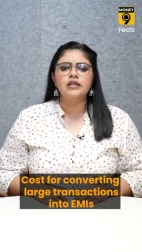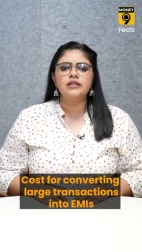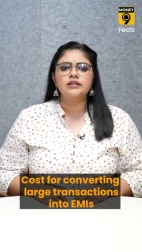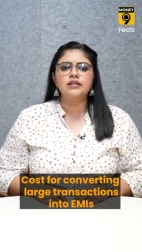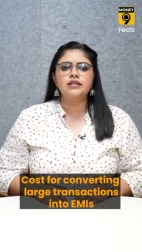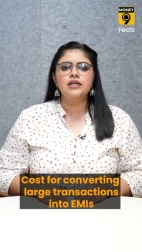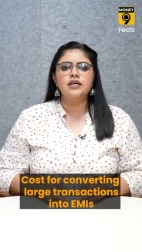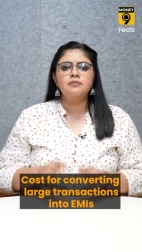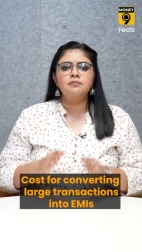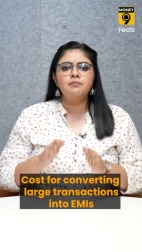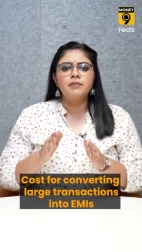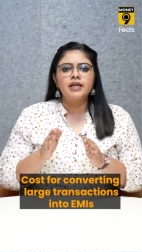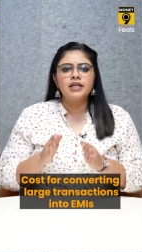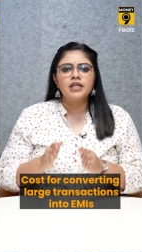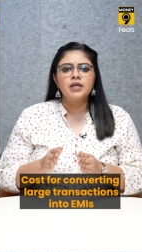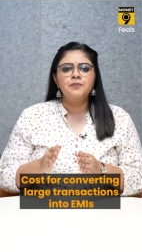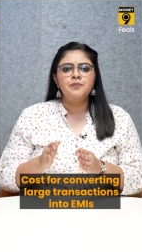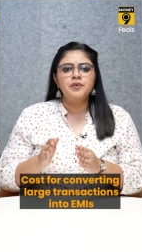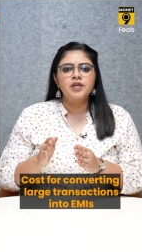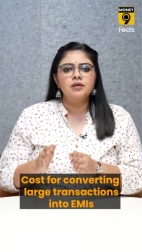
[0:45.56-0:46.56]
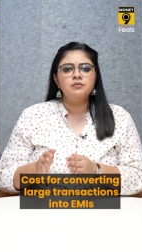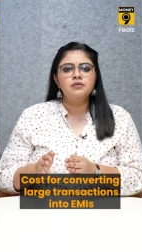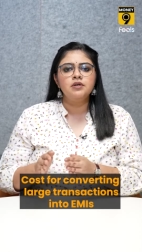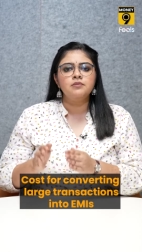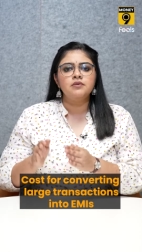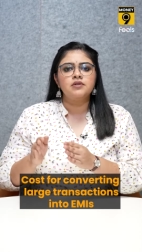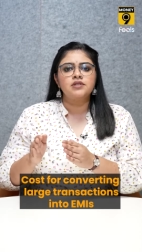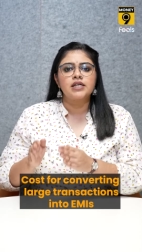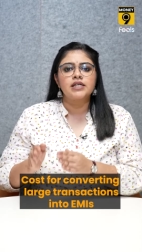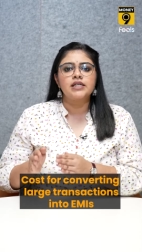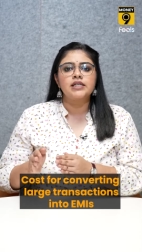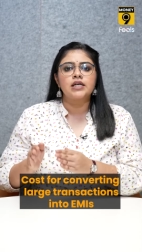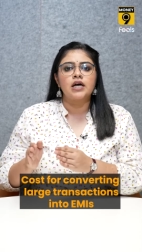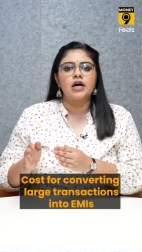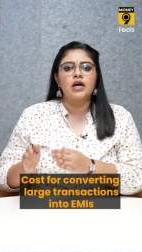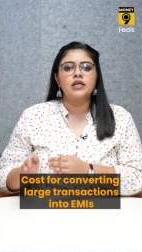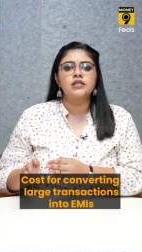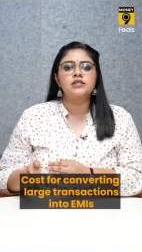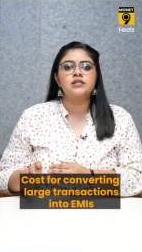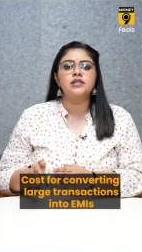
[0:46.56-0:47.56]
There are many premium credit
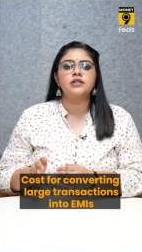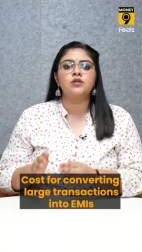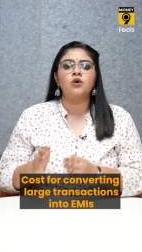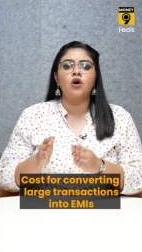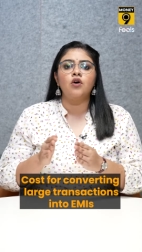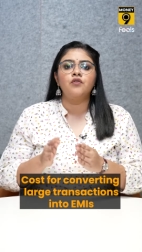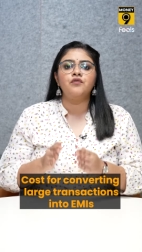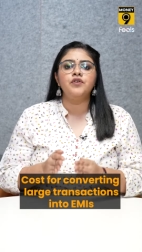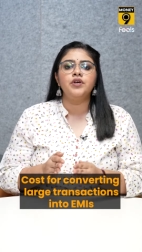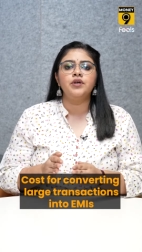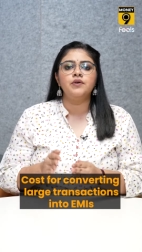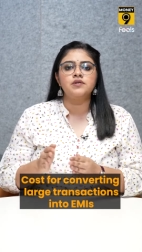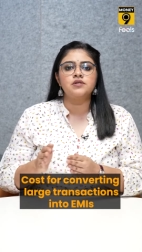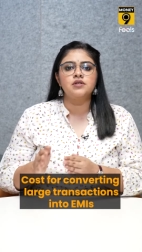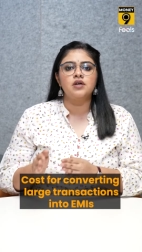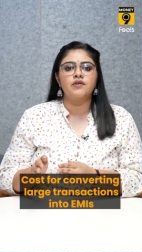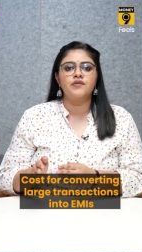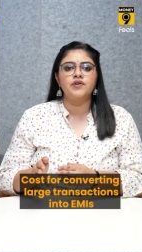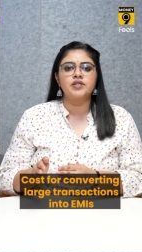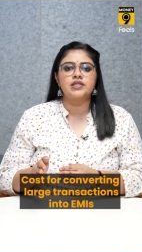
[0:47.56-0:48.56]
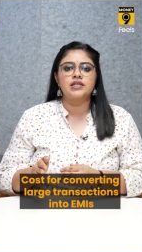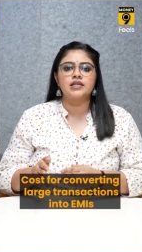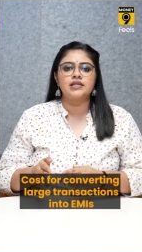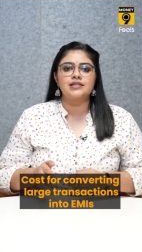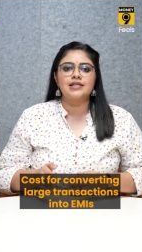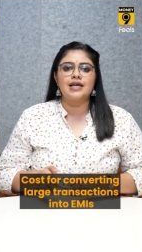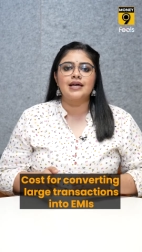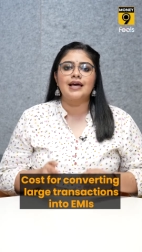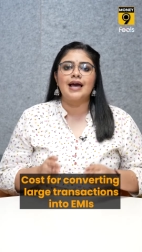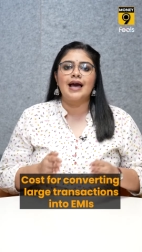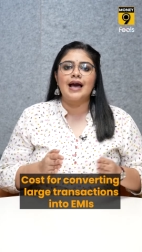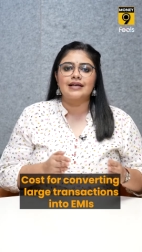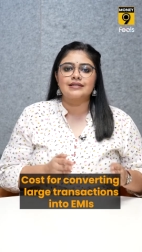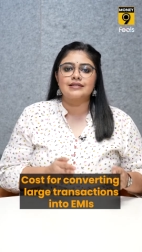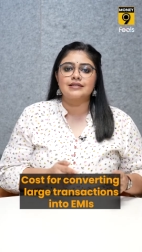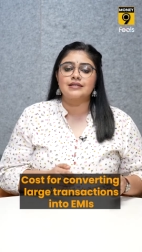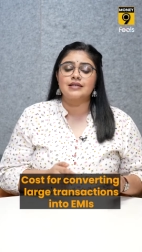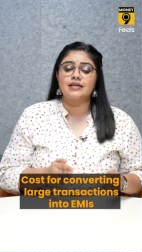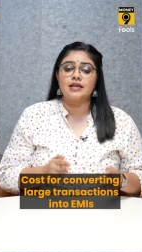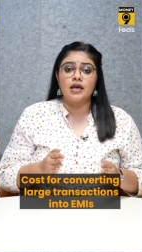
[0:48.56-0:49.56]
cards that offer you services like
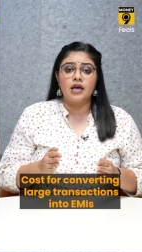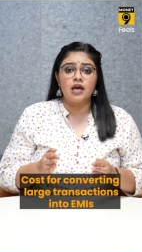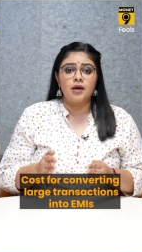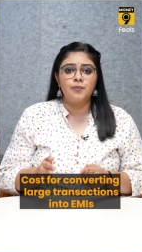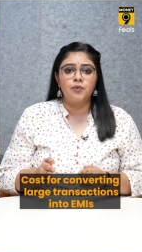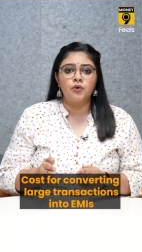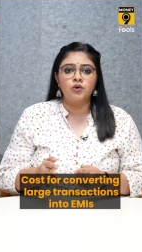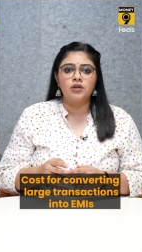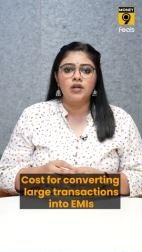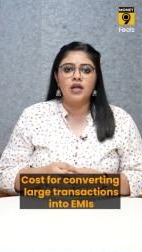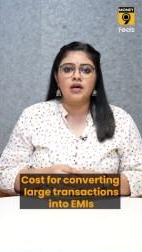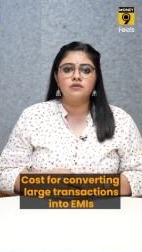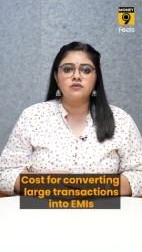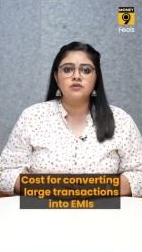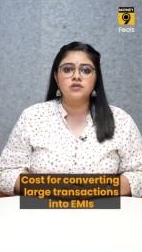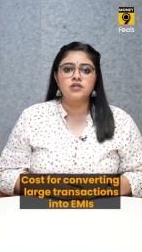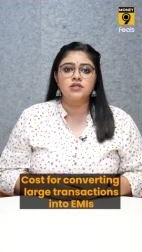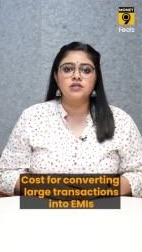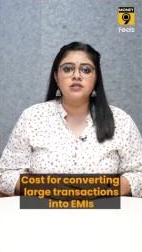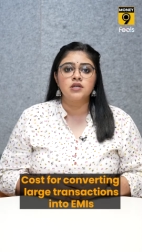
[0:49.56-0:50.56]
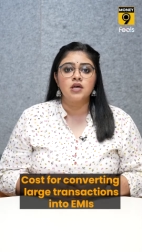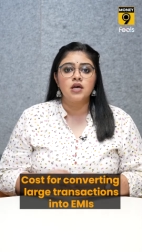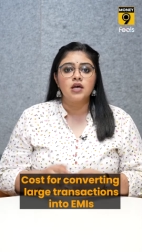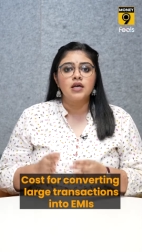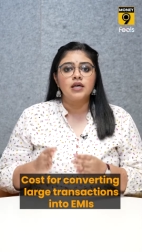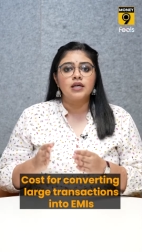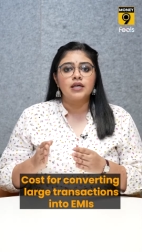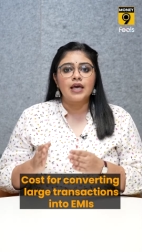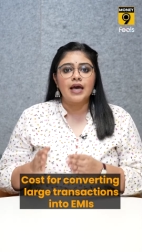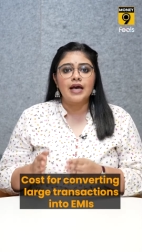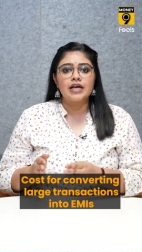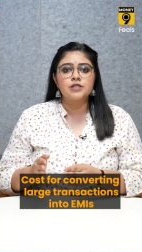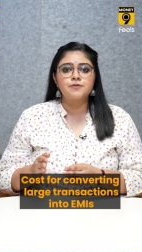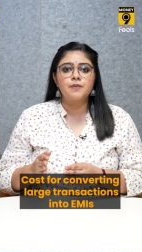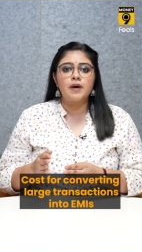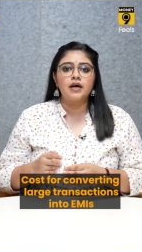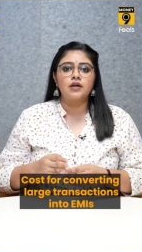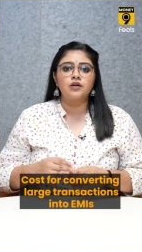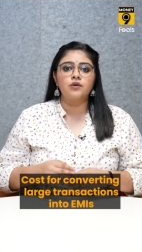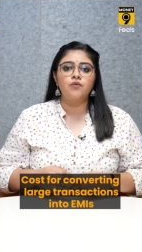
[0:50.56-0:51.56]
accessing airport lounges,
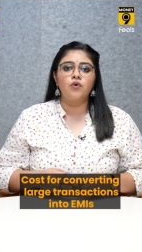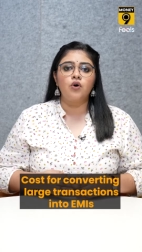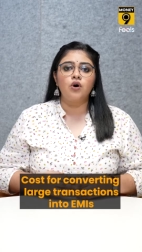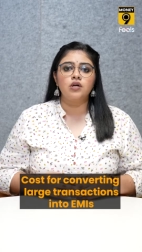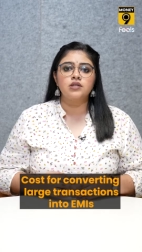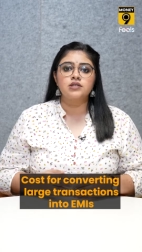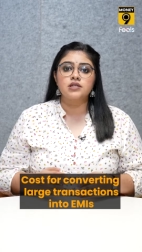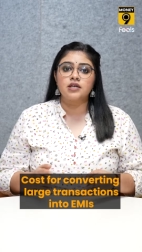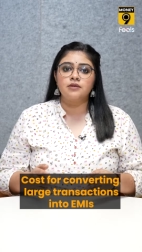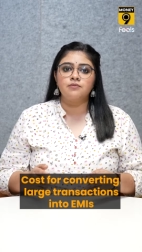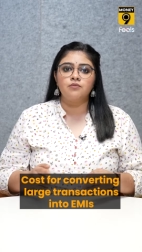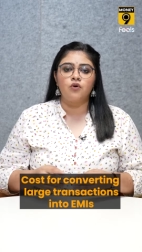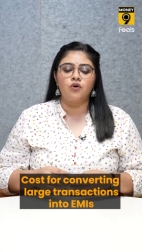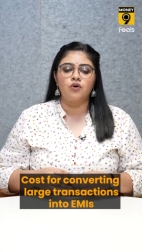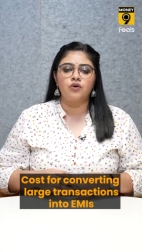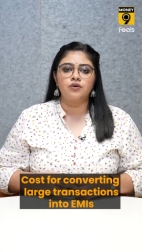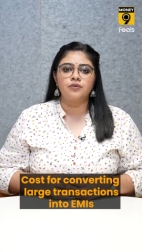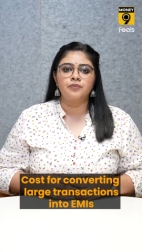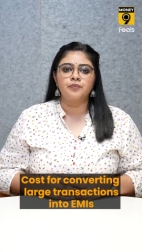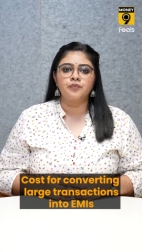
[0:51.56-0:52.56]
cashback rewards, and more.